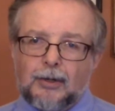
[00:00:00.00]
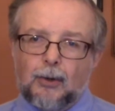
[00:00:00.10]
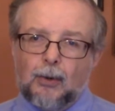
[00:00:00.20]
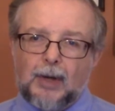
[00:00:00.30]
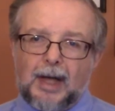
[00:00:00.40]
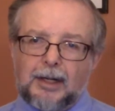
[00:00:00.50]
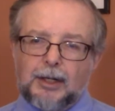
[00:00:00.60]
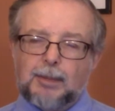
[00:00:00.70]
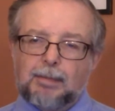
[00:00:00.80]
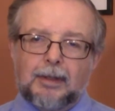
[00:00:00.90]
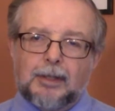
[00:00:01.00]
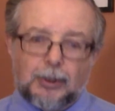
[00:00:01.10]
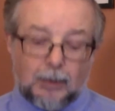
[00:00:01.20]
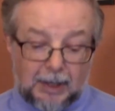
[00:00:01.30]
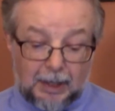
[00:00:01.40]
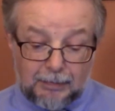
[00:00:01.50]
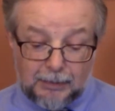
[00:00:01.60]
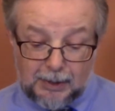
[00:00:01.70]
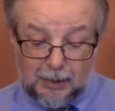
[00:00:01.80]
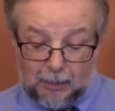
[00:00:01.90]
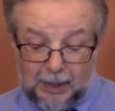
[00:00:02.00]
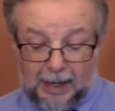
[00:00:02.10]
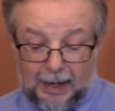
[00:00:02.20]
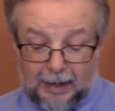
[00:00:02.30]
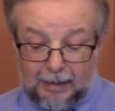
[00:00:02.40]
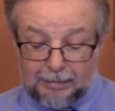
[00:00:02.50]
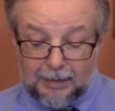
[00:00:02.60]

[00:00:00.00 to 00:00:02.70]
to any spiritual gifts that we have,